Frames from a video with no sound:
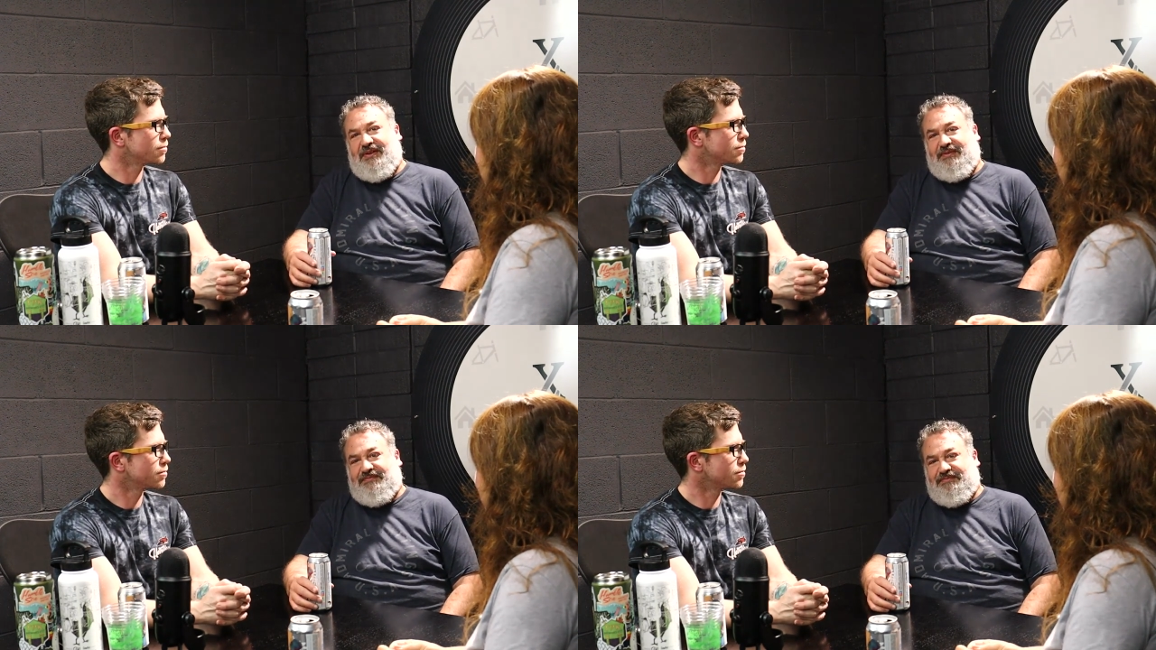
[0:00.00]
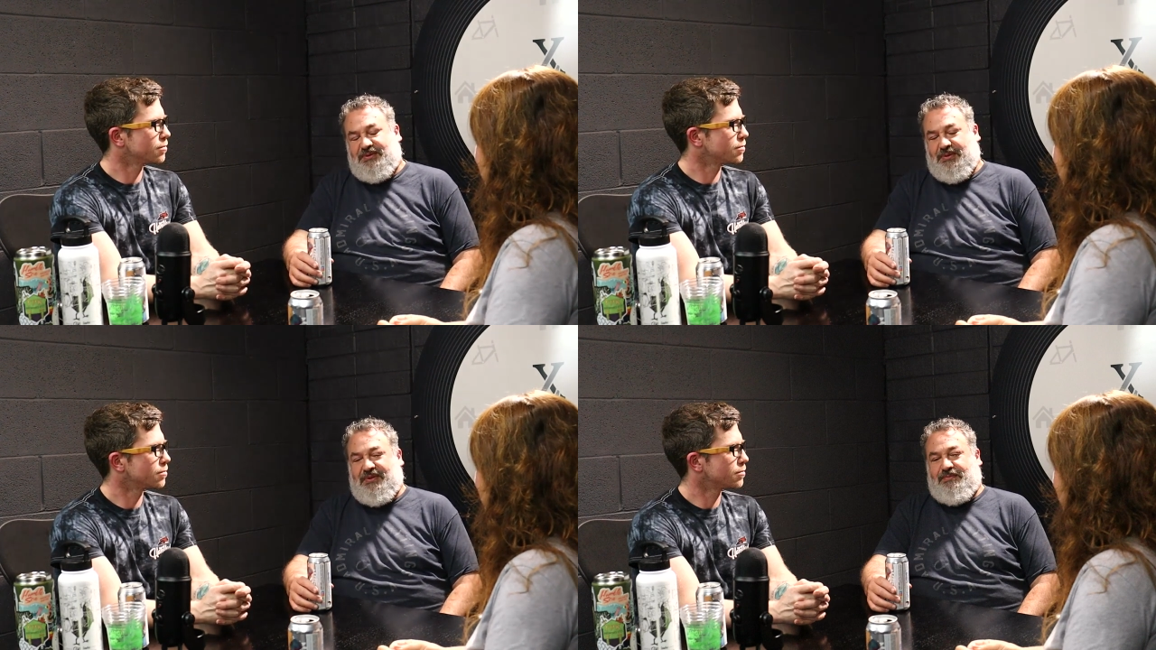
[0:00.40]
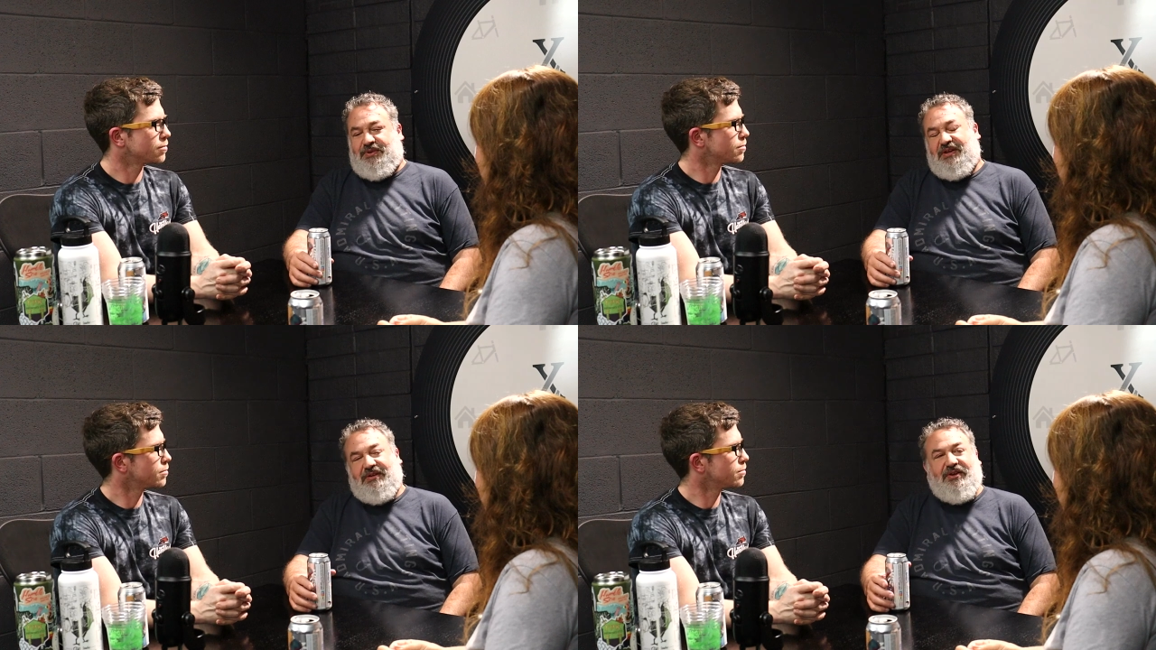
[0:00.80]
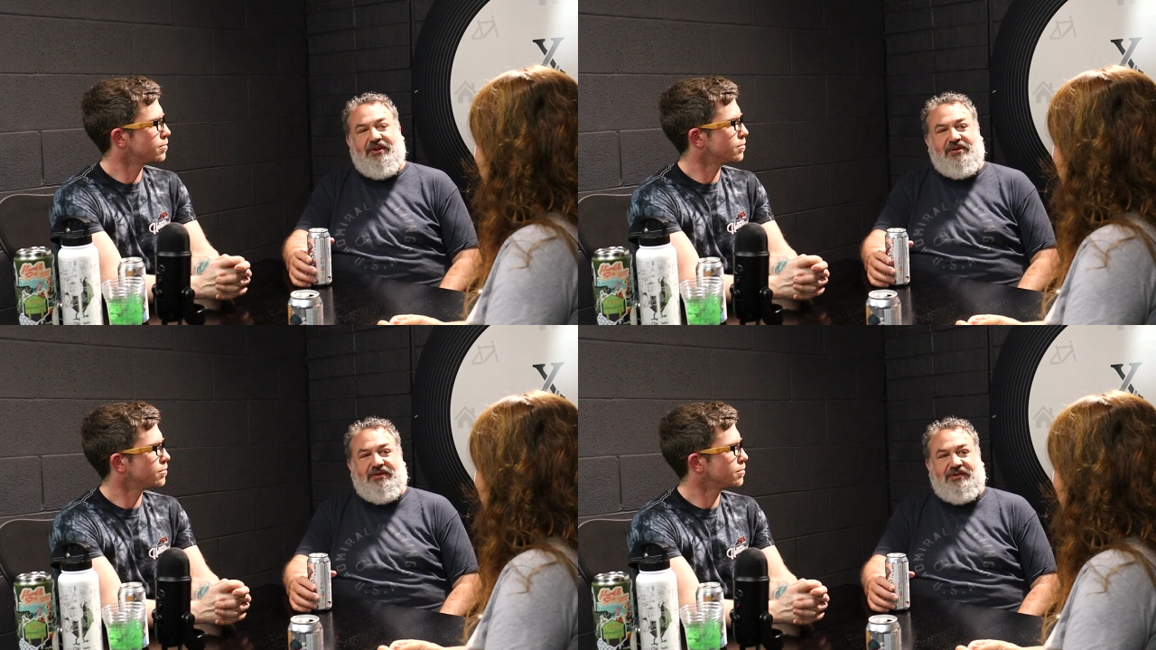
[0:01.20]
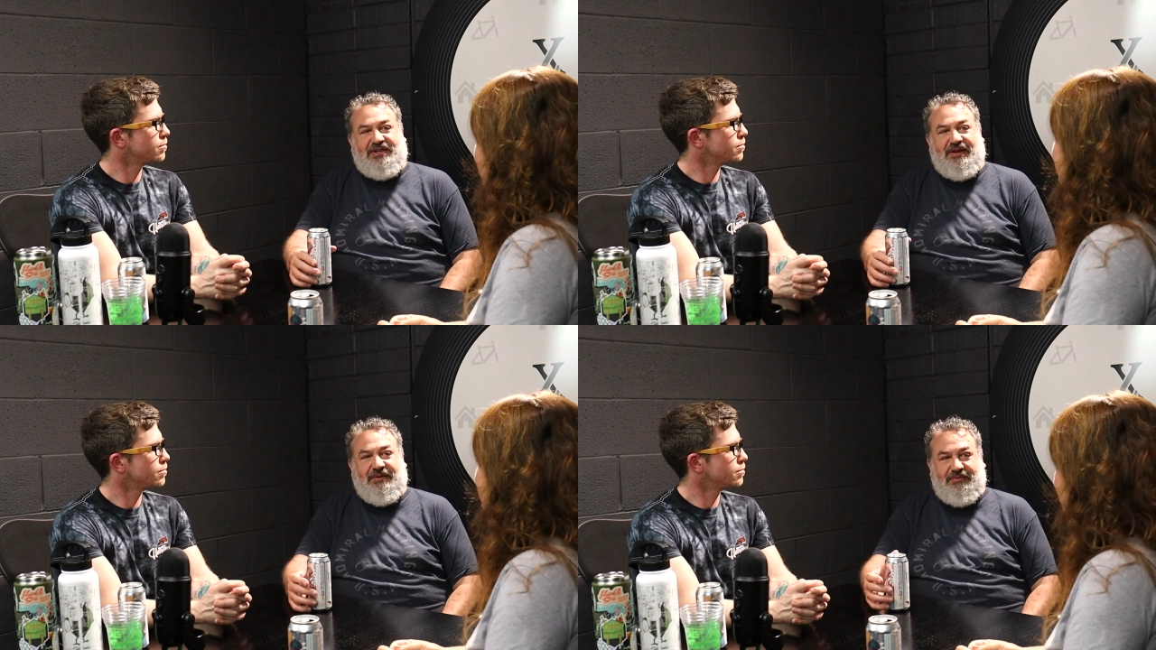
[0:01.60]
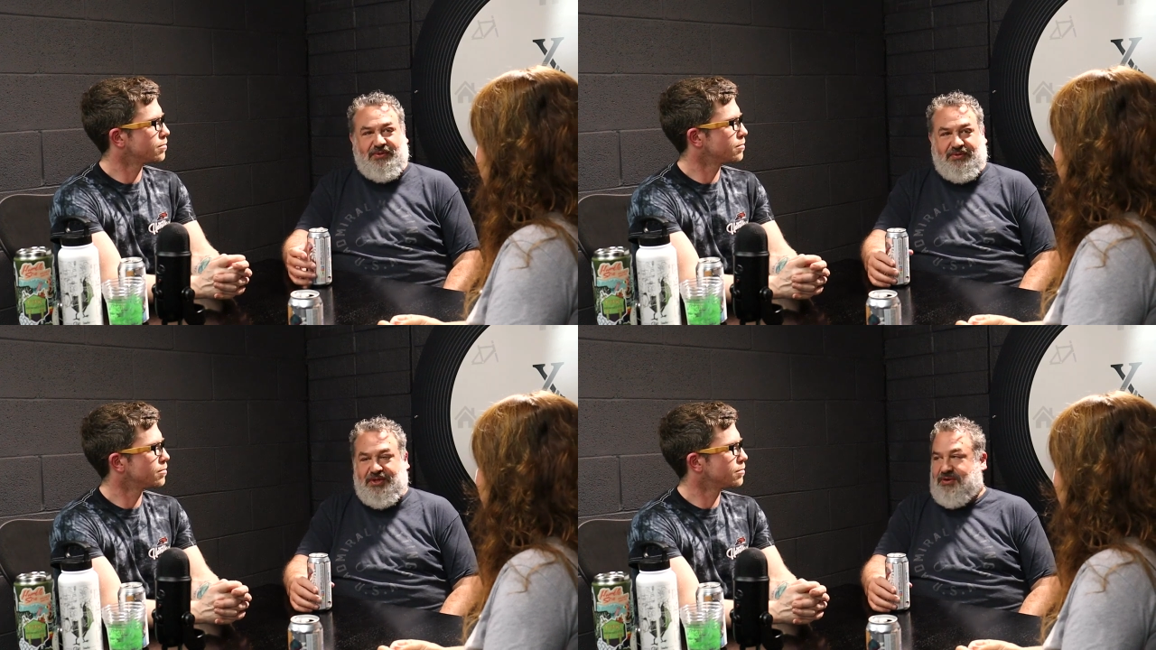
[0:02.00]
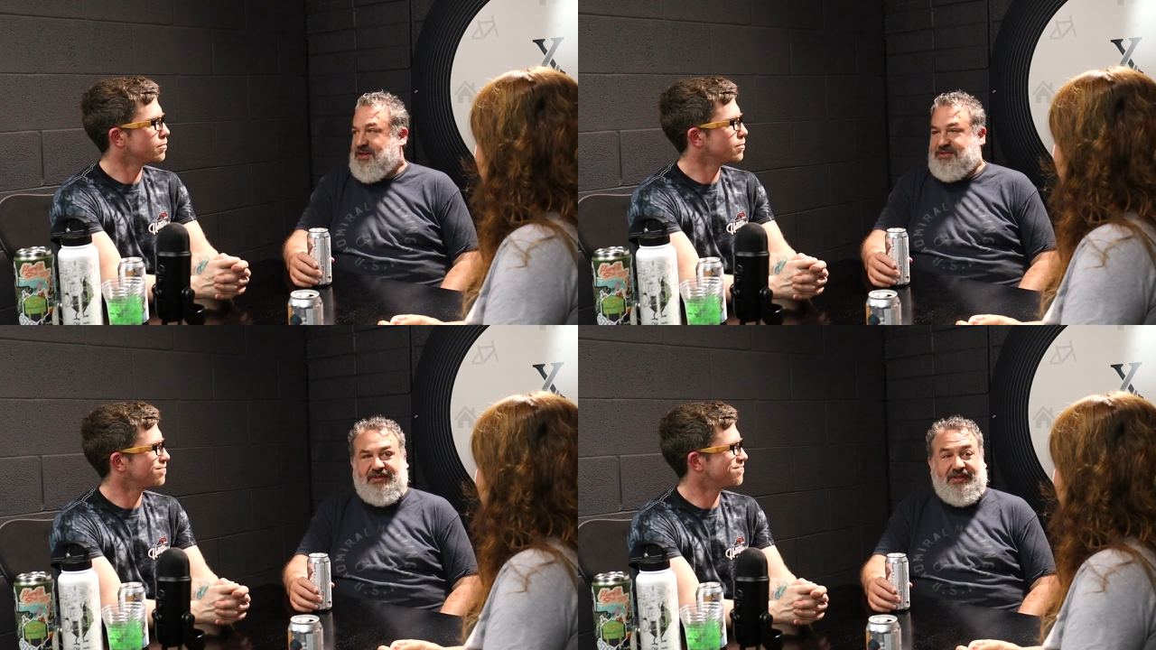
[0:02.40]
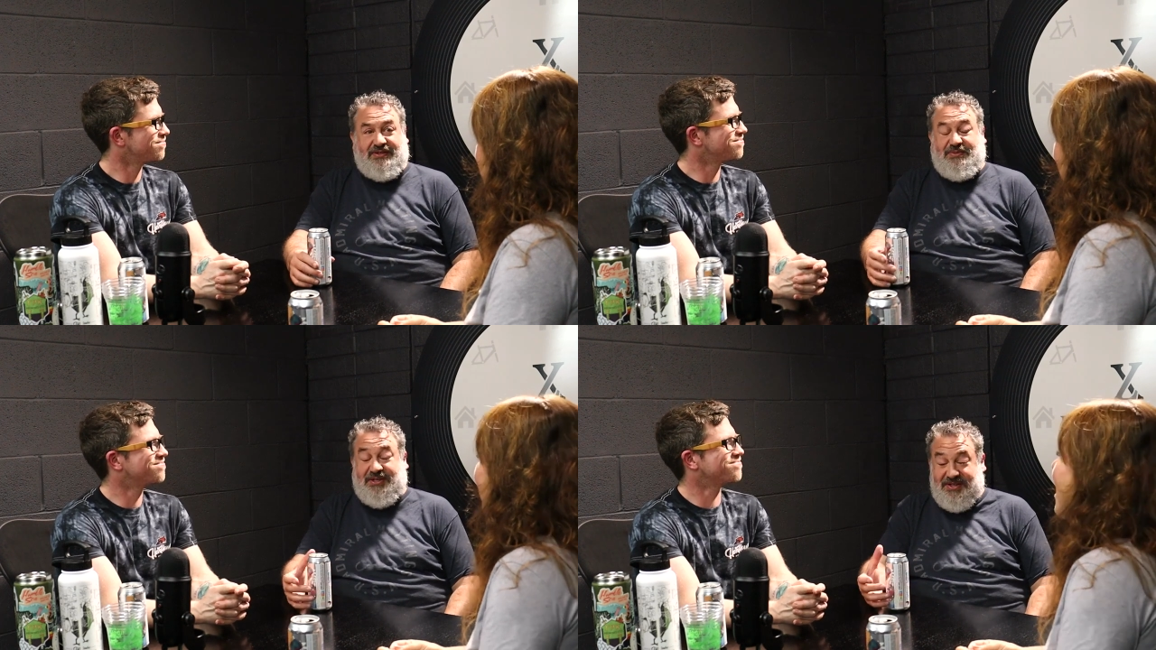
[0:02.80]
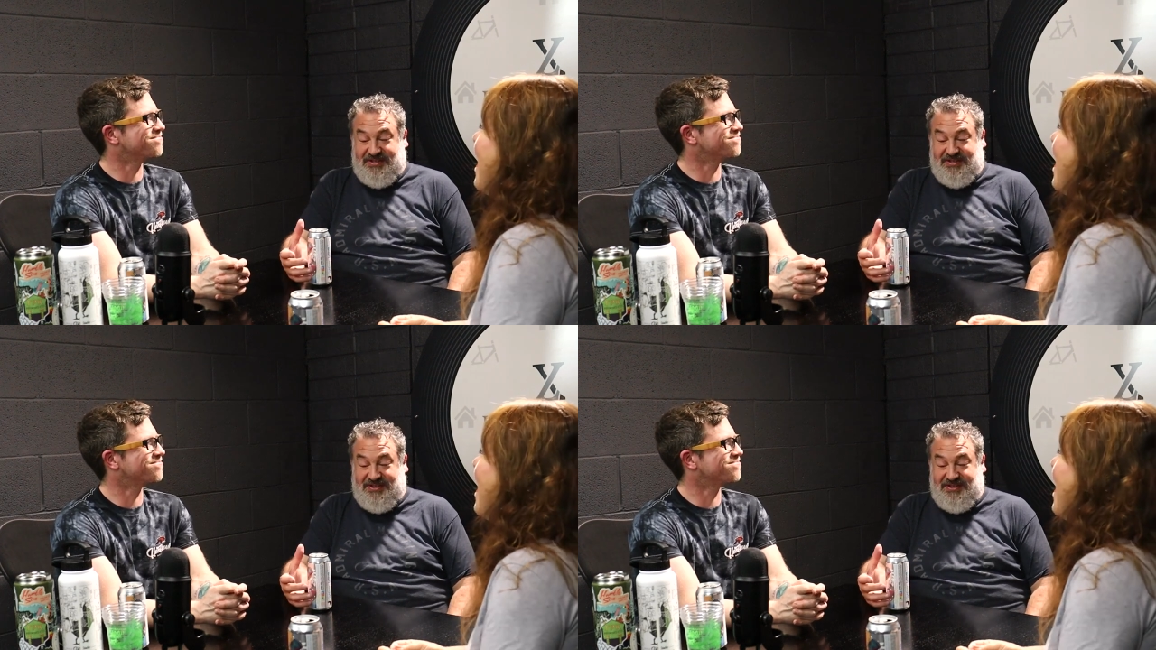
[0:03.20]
Speaker 1: um, it's probably particularly hard on our GM who curates the list because